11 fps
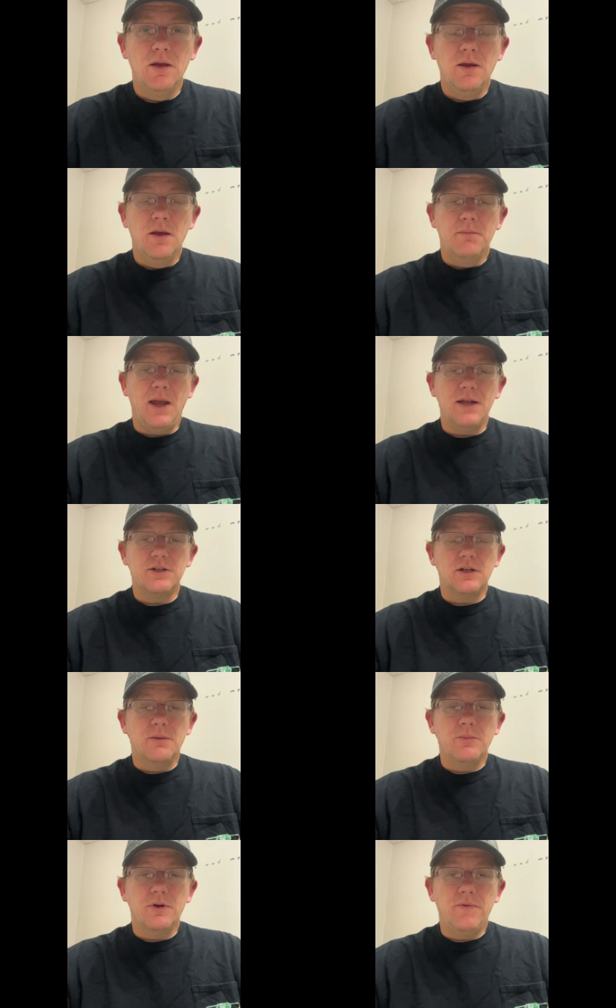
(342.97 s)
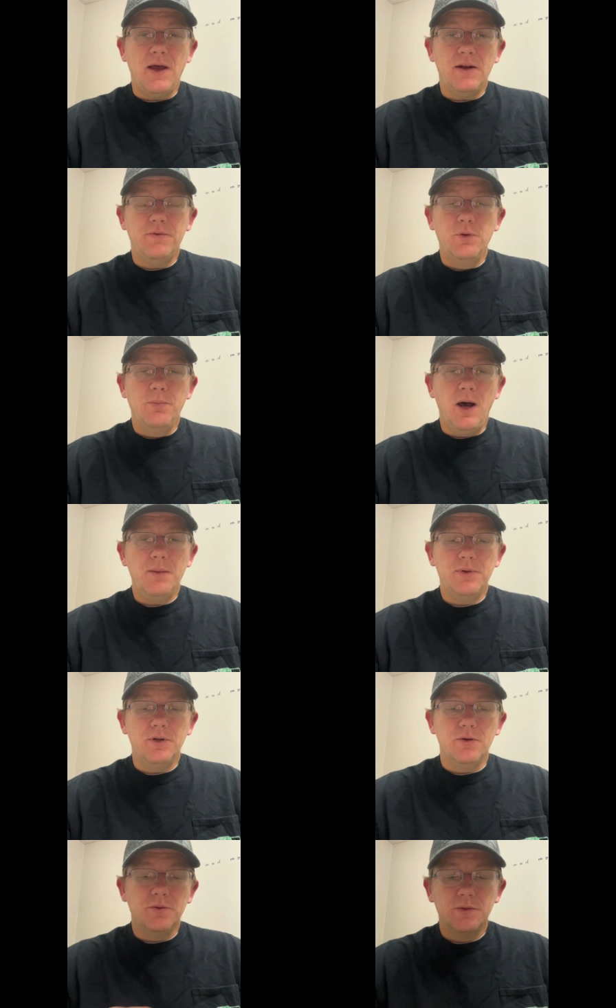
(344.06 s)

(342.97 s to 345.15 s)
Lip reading: magic number to find a few pompano.